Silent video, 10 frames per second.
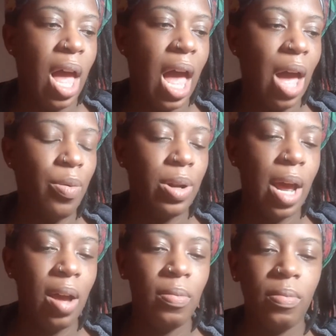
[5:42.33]
I would
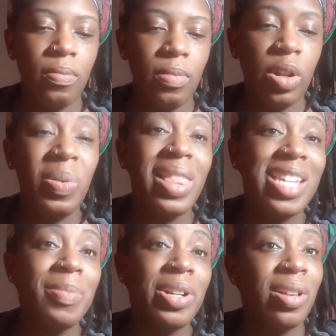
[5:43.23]
there'd be
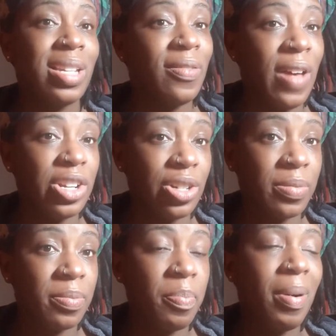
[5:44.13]
less medical
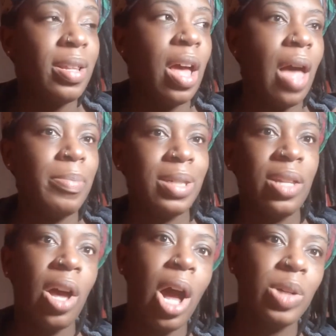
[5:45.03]
intervention, but I'm still
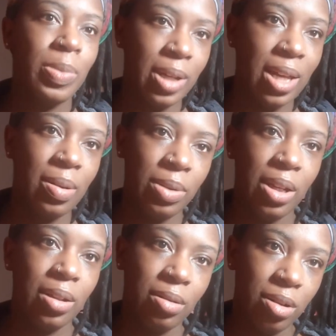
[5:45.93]
in the hospital in case
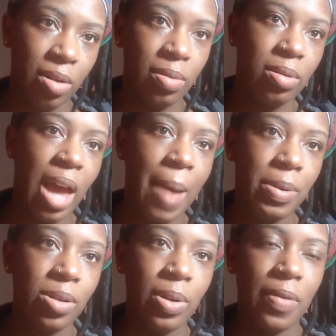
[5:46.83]
something
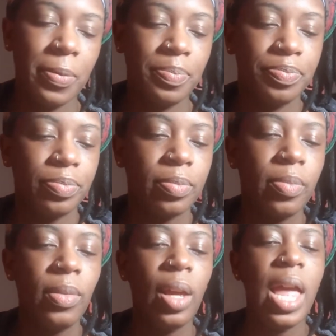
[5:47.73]
happens or whatever.
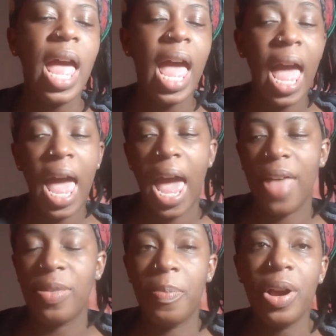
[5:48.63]

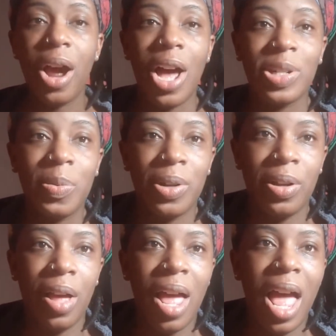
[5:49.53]
At the bigger
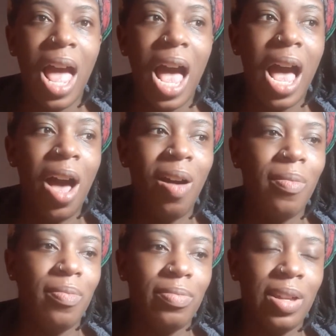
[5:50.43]
hospital,
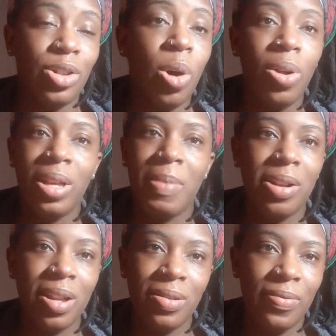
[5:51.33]
it's totally
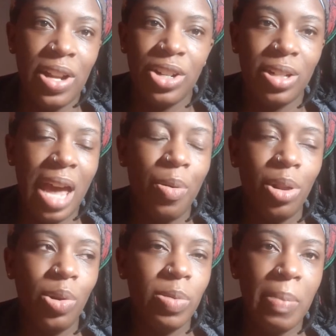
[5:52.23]
medical interventions. I
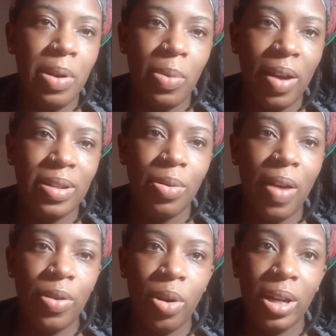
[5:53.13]
would lose my midwife, so I would
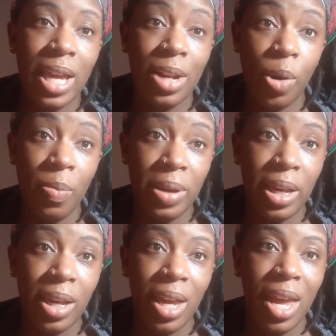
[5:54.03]
have to go get an OB,
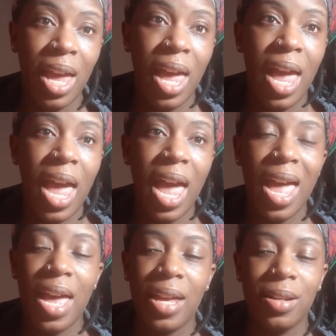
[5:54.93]

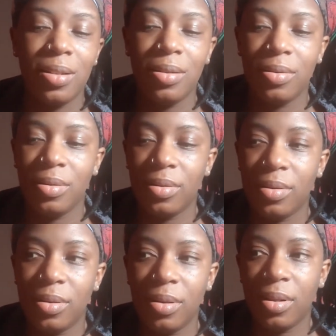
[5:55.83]
and
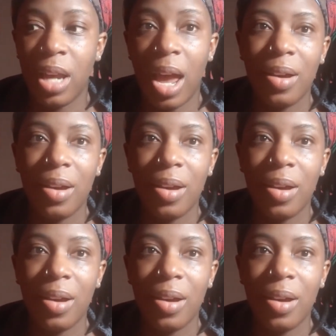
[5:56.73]
yeah.